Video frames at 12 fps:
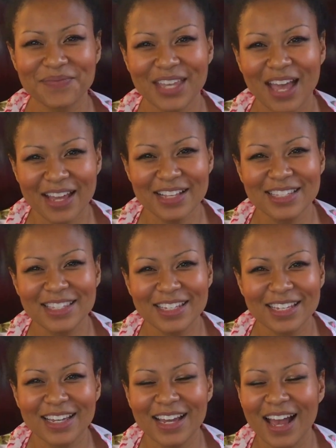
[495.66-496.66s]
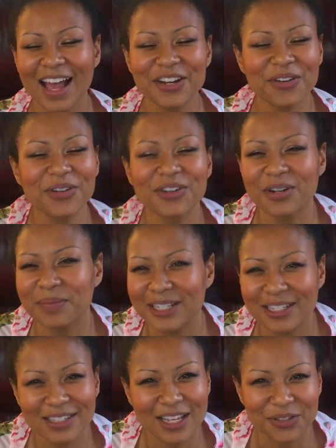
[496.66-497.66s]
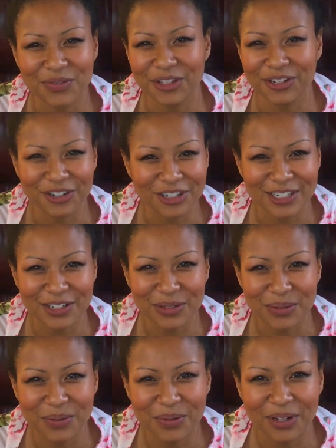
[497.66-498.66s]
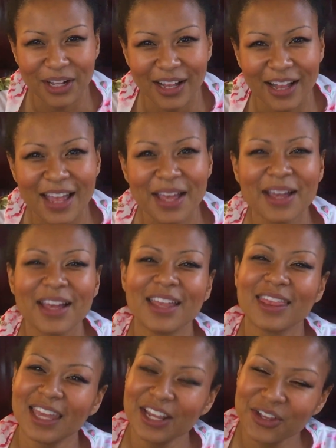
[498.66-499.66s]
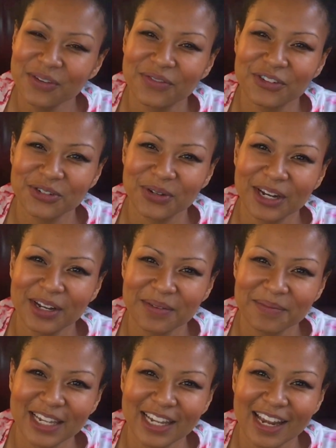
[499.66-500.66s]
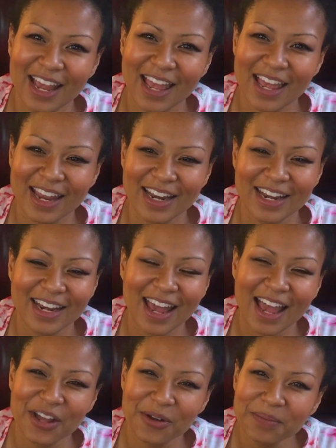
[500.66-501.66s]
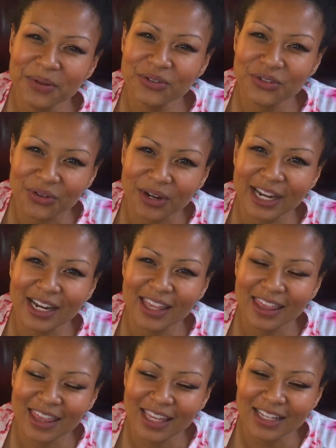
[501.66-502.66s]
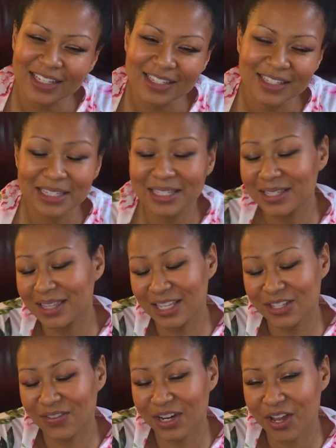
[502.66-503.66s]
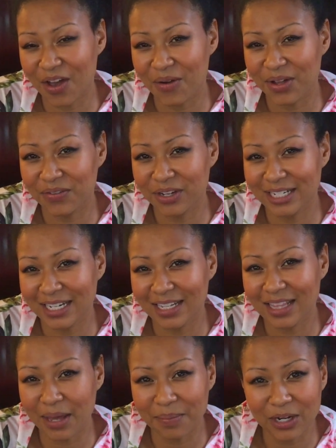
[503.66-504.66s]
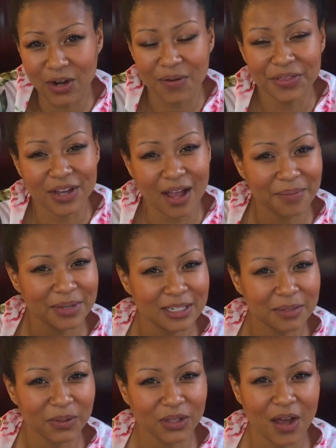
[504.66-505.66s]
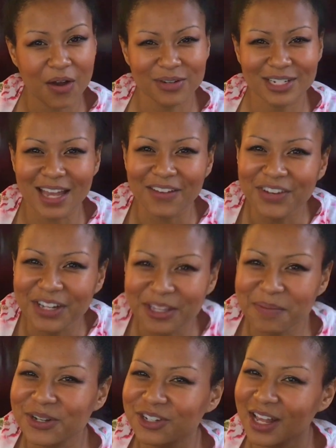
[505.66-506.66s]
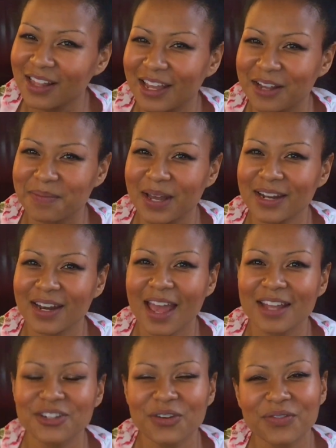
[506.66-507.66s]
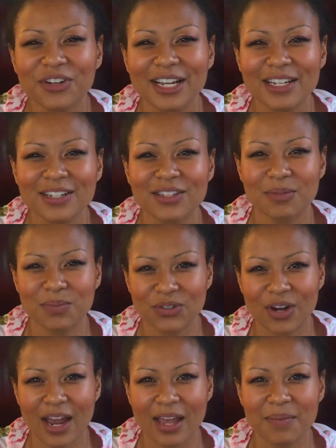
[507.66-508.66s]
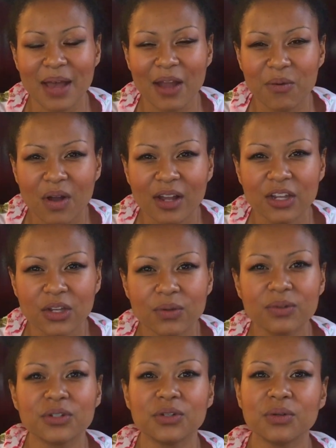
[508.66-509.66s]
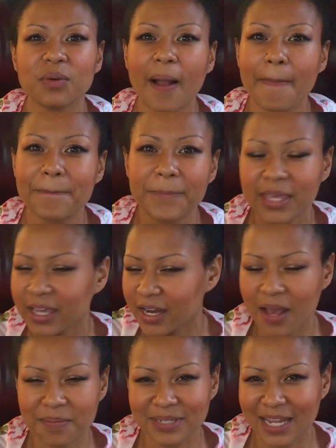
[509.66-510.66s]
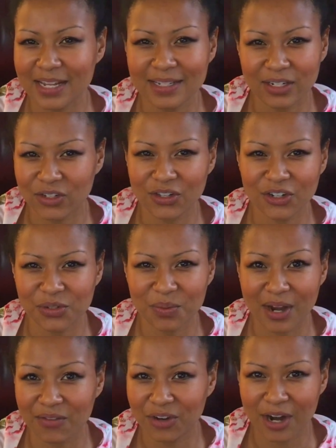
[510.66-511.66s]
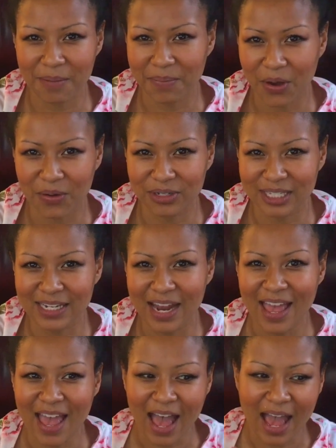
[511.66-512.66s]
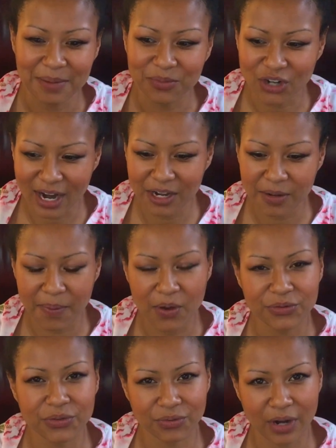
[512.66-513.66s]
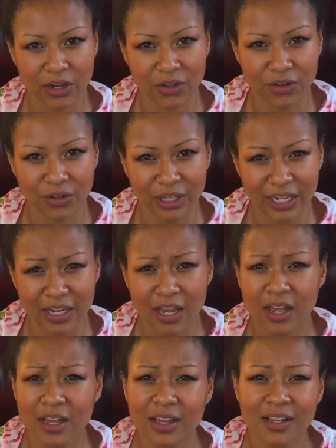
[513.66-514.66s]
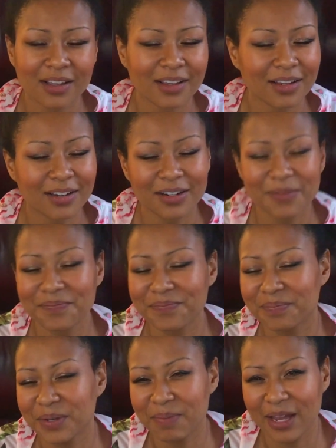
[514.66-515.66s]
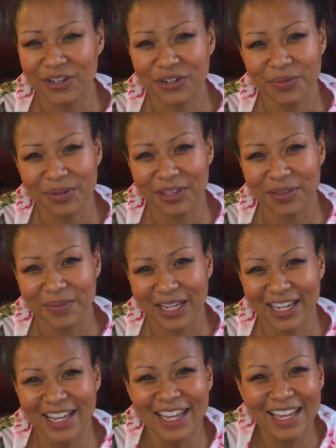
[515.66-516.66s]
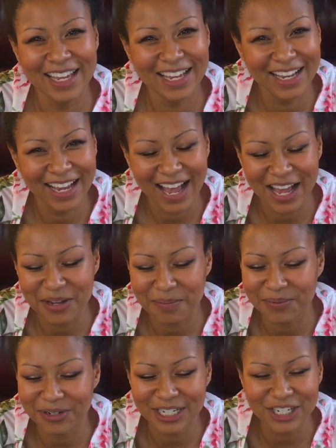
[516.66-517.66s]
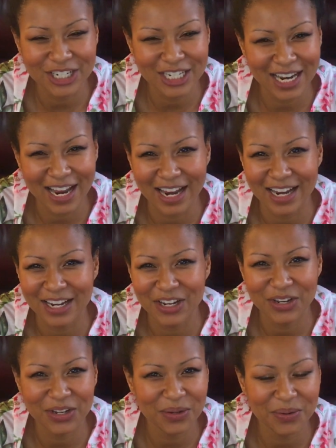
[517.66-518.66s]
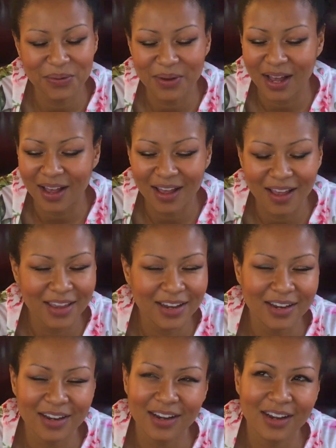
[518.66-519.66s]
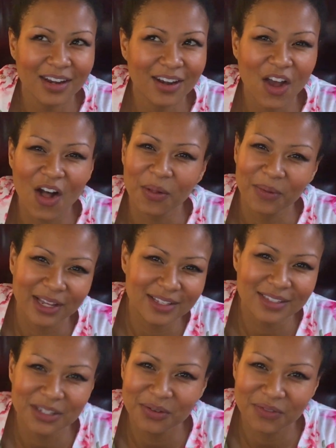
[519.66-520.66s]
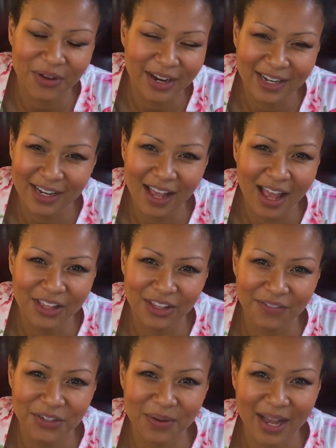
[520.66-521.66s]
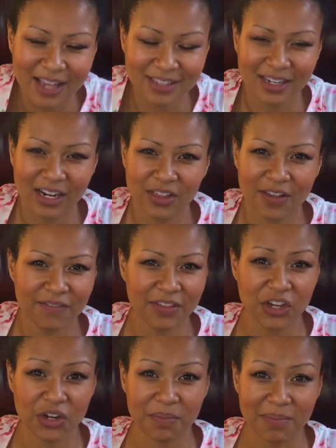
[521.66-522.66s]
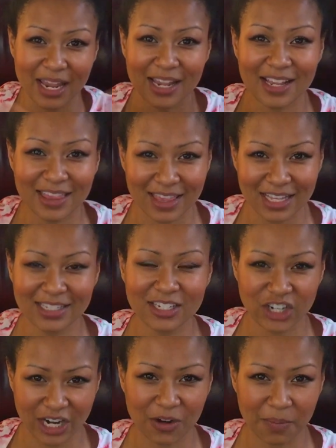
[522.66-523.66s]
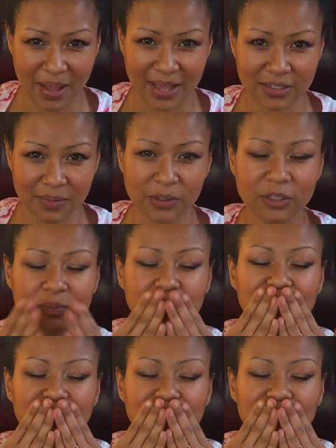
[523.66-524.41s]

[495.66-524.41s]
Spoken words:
Guys, I know you're going to be successful in nursing school. Thank you for joining me, and I hope you enjoyed this video. If you did, let me know in the comments below. Definitely push that like button, and don't forget to subscribe. I want you to get updates and alerts whenever I post. I'm trying to post regularly. Be patient with me. I appreciate you, and always, you have no idea. I love you guys, and I love that you're making this channel possible.